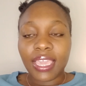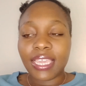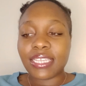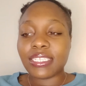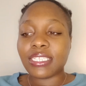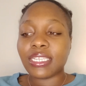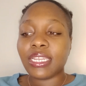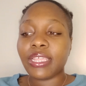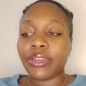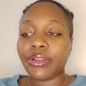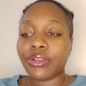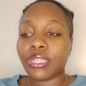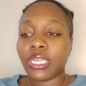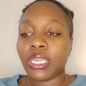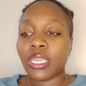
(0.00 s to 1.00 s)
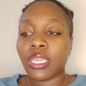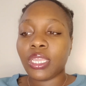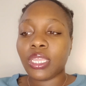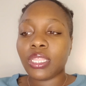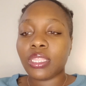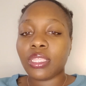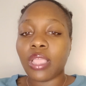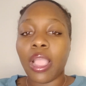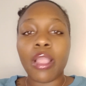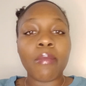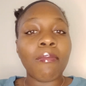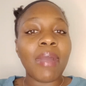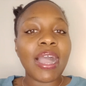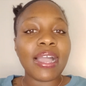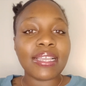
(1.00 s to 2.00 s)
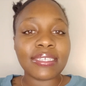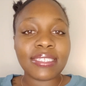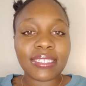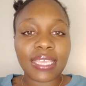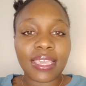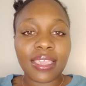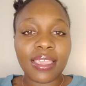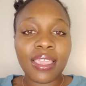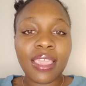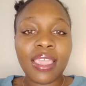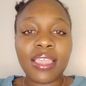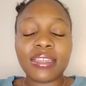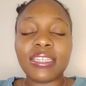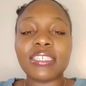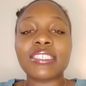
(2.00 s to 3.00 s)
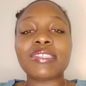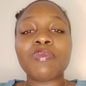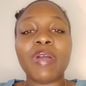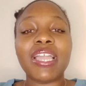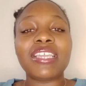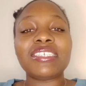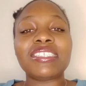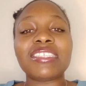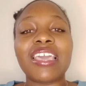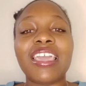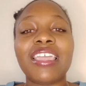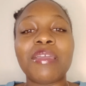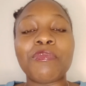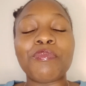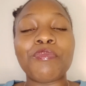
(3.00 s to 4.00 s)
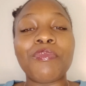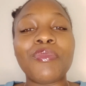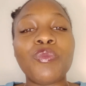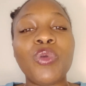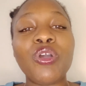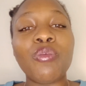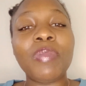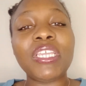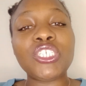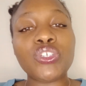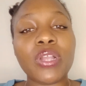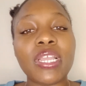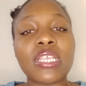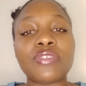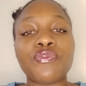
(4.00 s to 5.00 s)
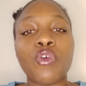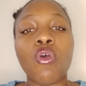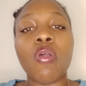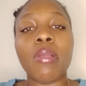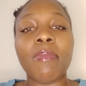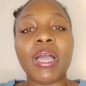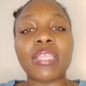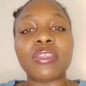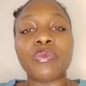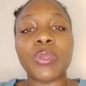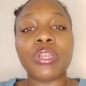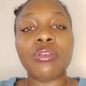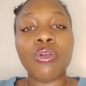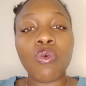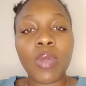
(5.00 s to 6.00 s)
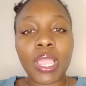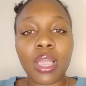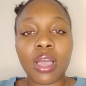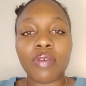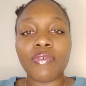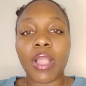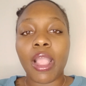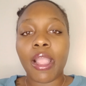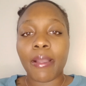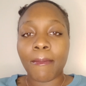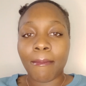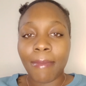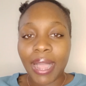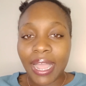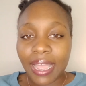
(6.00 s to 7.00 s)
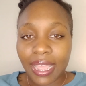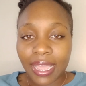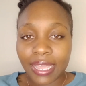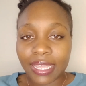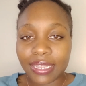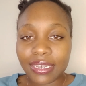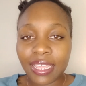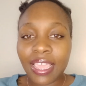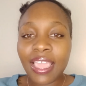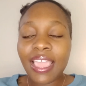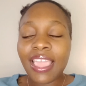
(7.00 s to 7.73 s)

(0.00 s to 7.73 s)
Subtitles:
It's literally our mindset. This is why he say we'll be transformed by the renewing of our mind.